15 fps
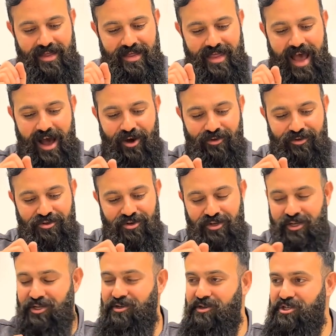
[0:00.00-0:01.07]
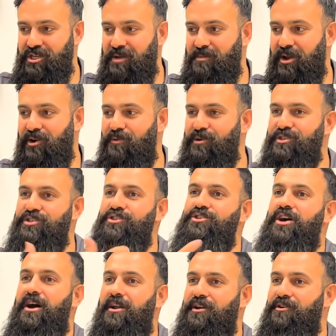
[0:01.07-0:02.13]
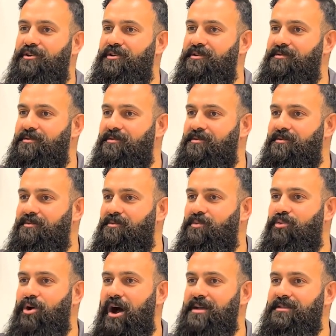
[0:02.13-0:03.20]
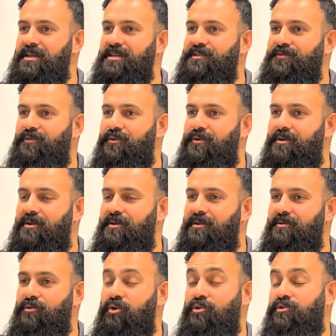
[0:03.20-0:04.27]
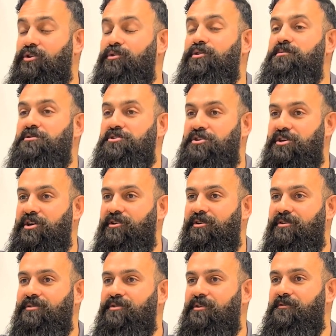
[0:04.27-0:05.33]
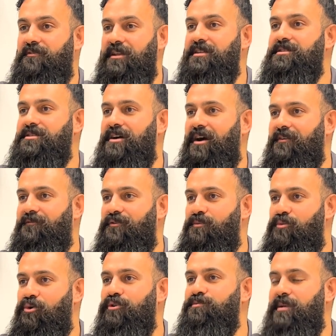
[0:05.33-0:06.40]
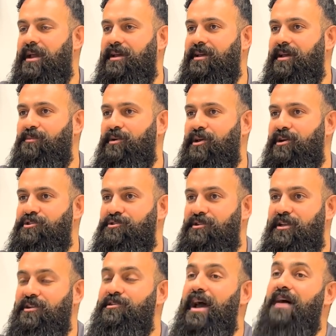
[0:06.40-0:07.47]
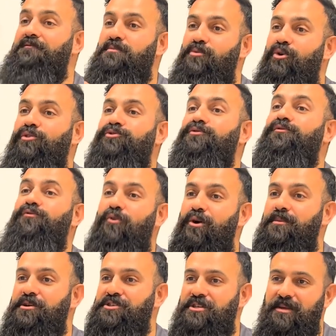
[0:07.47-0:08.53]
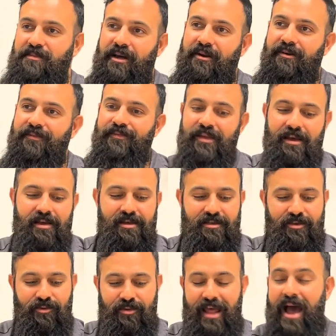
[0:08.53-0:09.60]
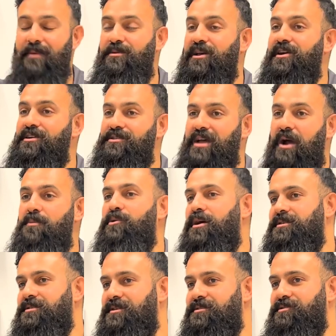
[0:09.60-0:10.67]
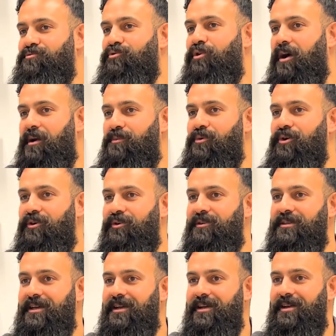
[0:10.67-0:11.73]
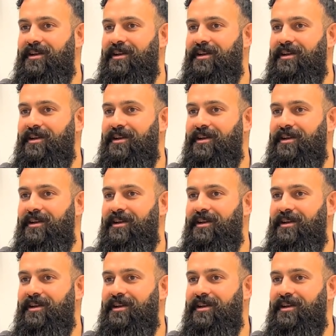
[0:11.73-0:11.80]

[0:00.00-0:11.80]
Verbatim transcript: now, traditionally, sheet metal was not a good process for or good material or feedstock for mold making because you need to have a mold to form a sheet metal. Yeah. So now because our process doesn't require mold,